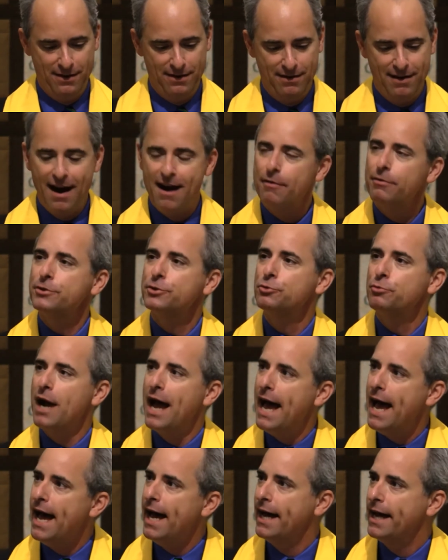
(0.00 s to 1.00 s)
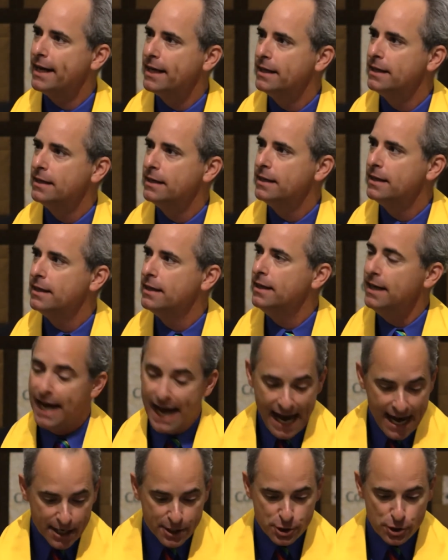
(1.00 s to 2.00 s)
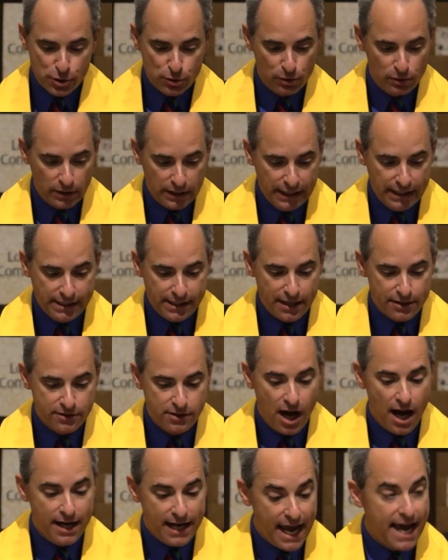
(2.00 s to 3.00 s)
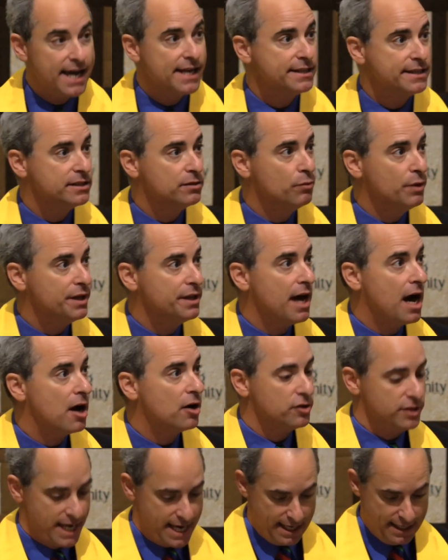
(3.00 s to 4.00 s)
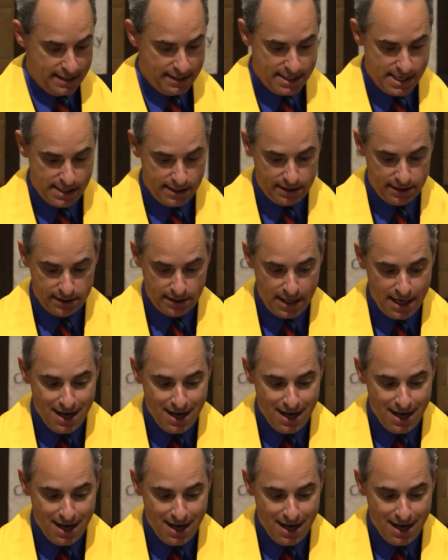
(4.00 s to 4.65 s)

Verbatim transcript: our drag, actually does not end with our nakedness,